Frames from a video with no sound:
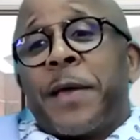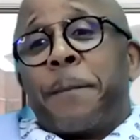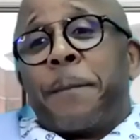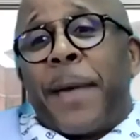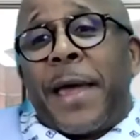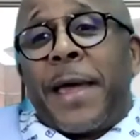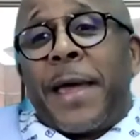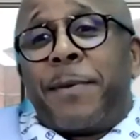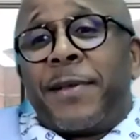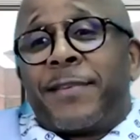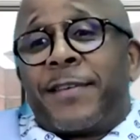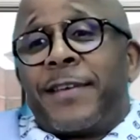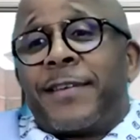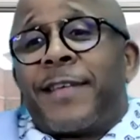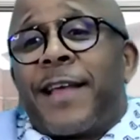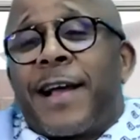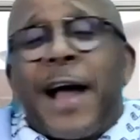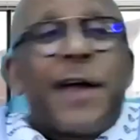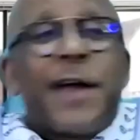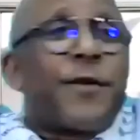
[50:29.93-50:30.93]
Maybe this is
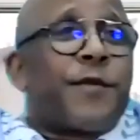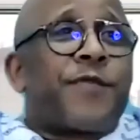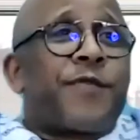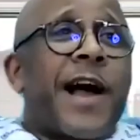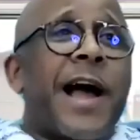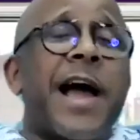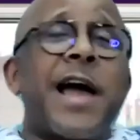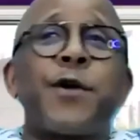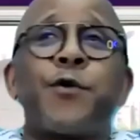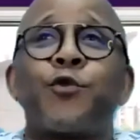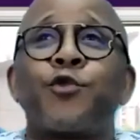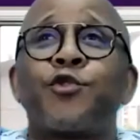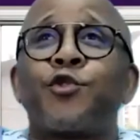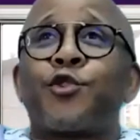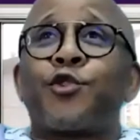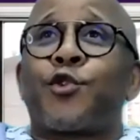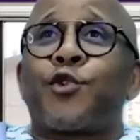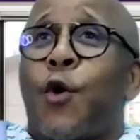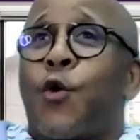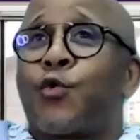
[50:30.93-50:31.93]
the kind of guy who
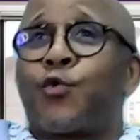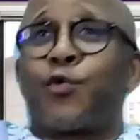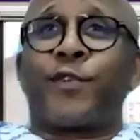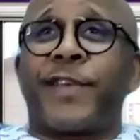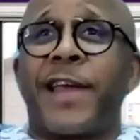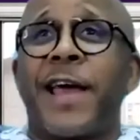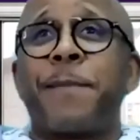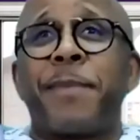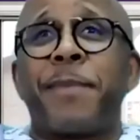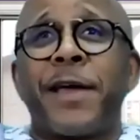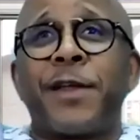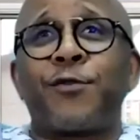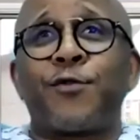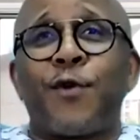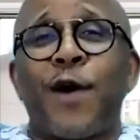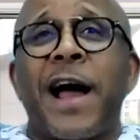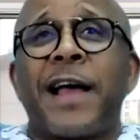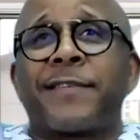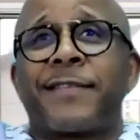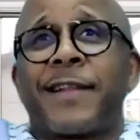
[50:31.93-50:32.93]
should go to Durban to
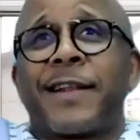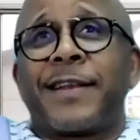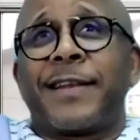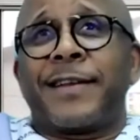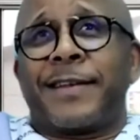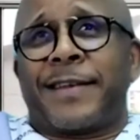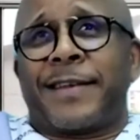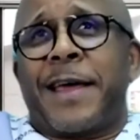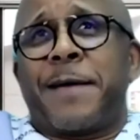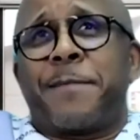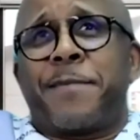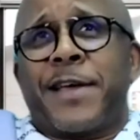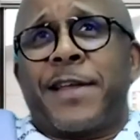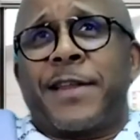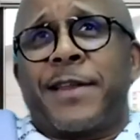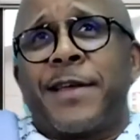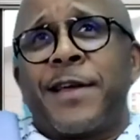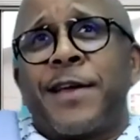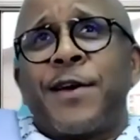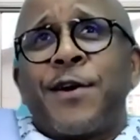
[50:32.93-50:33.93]
hustle in
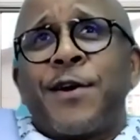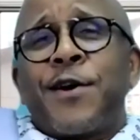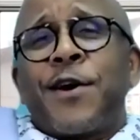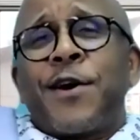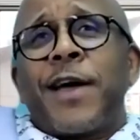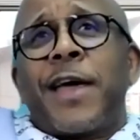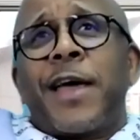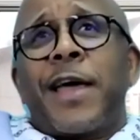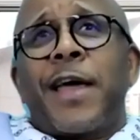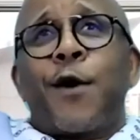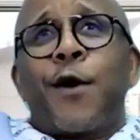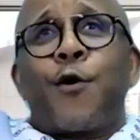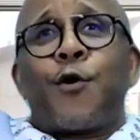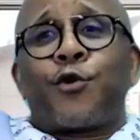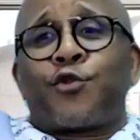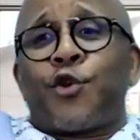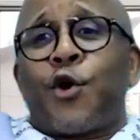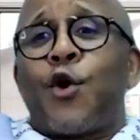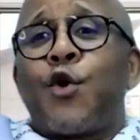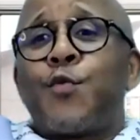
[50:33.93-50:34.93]
Durban, or
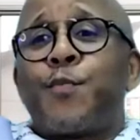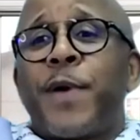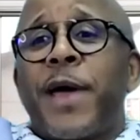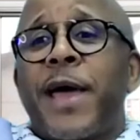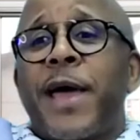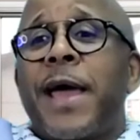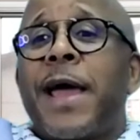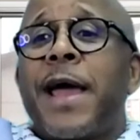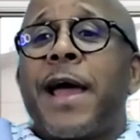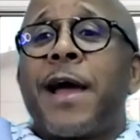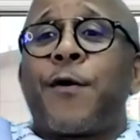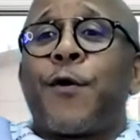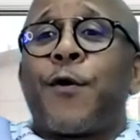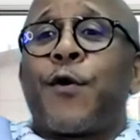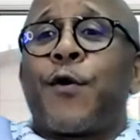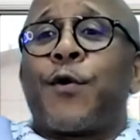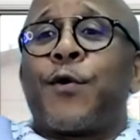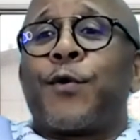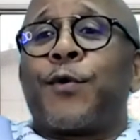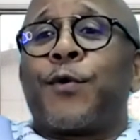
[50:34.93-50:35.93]
Joburg
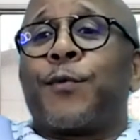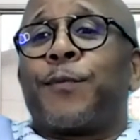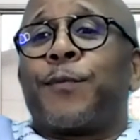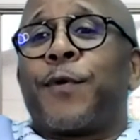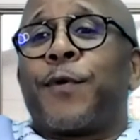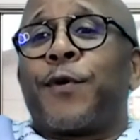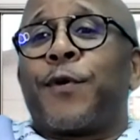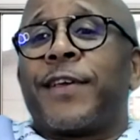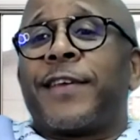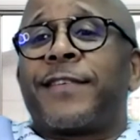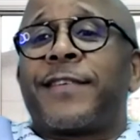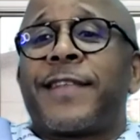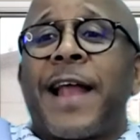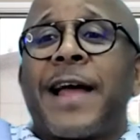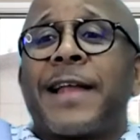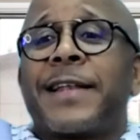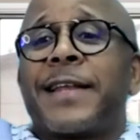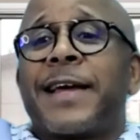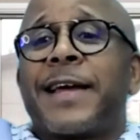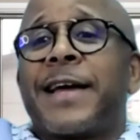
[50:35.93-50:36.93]
or East
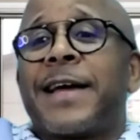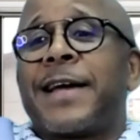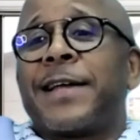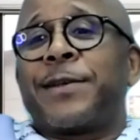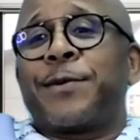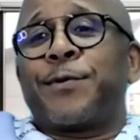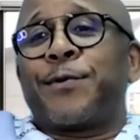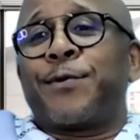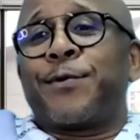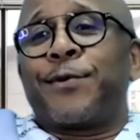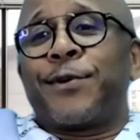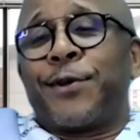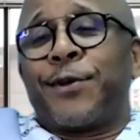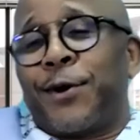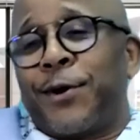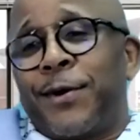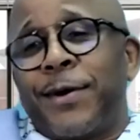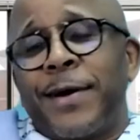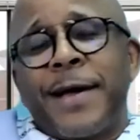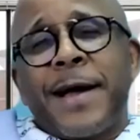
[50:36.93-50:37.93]
London, or
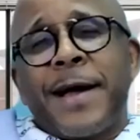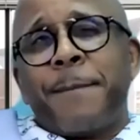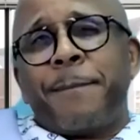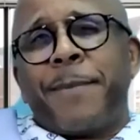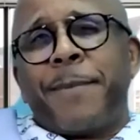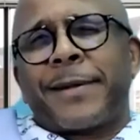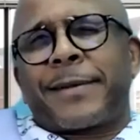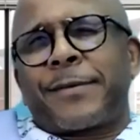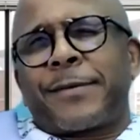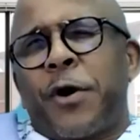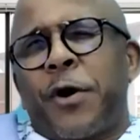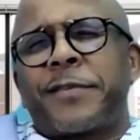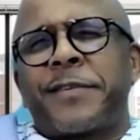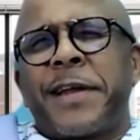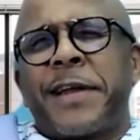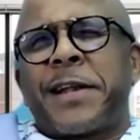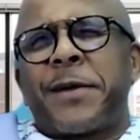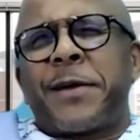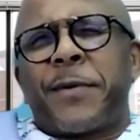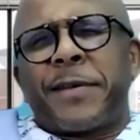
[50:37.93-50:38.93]
But
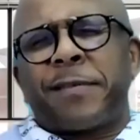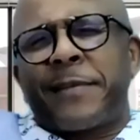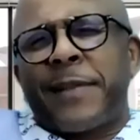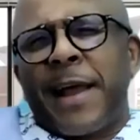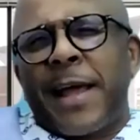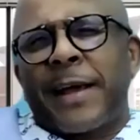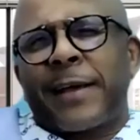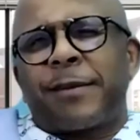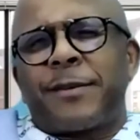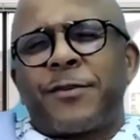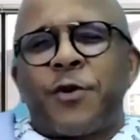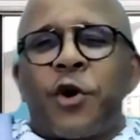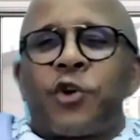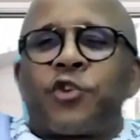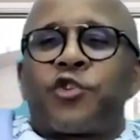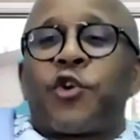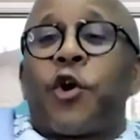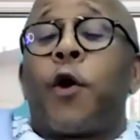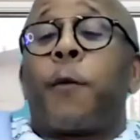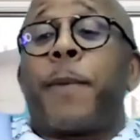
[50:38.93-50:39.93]
Kokstad, I was like not
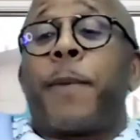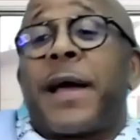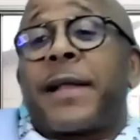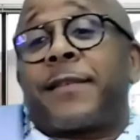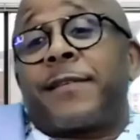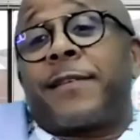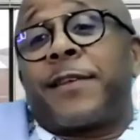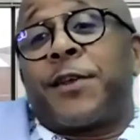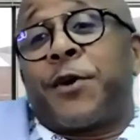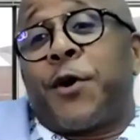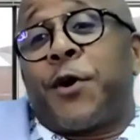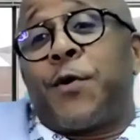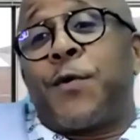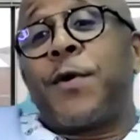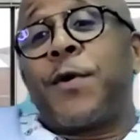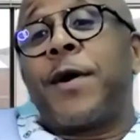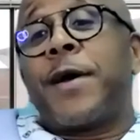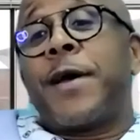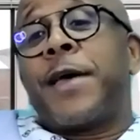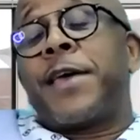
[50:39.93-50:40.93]
sure. But
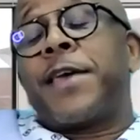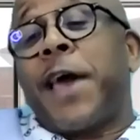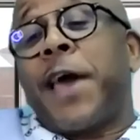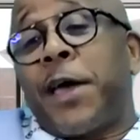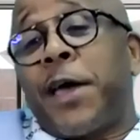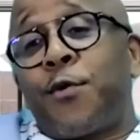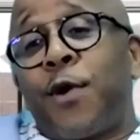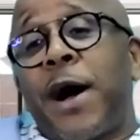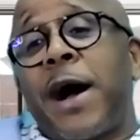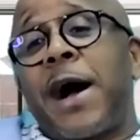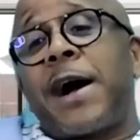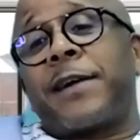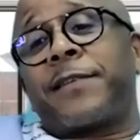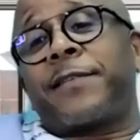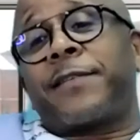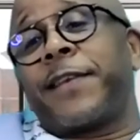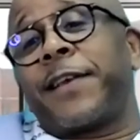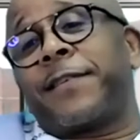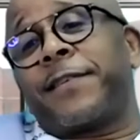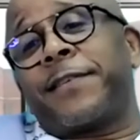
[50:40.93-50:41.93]
here you are,
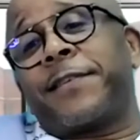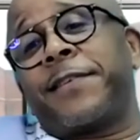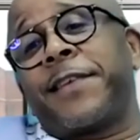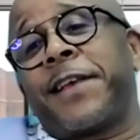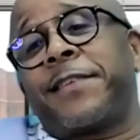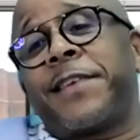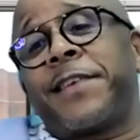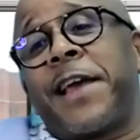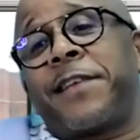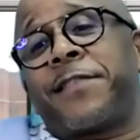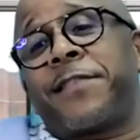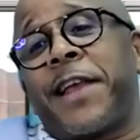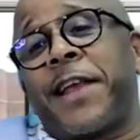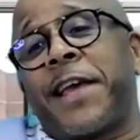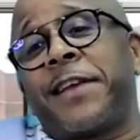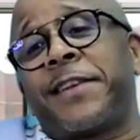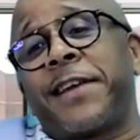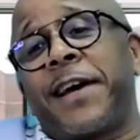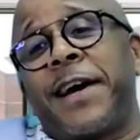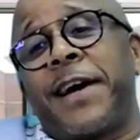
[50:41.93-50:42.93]
six years
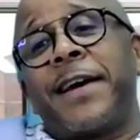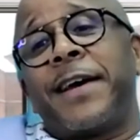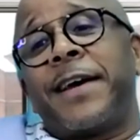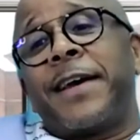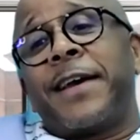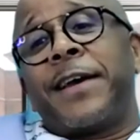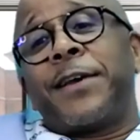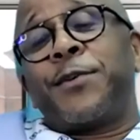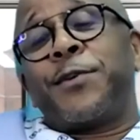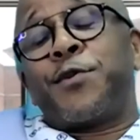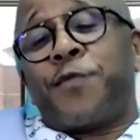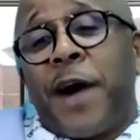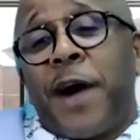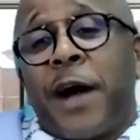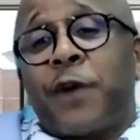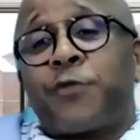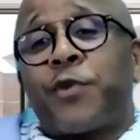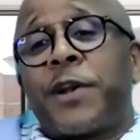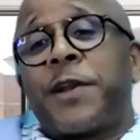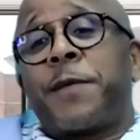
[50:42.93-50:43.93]
later, you've
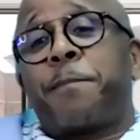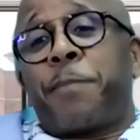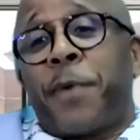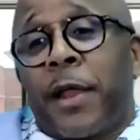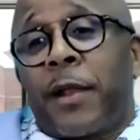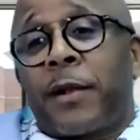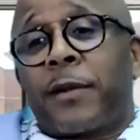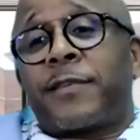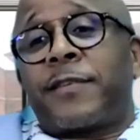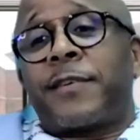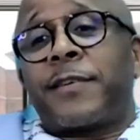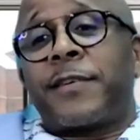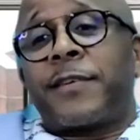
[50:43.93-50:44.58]
actually built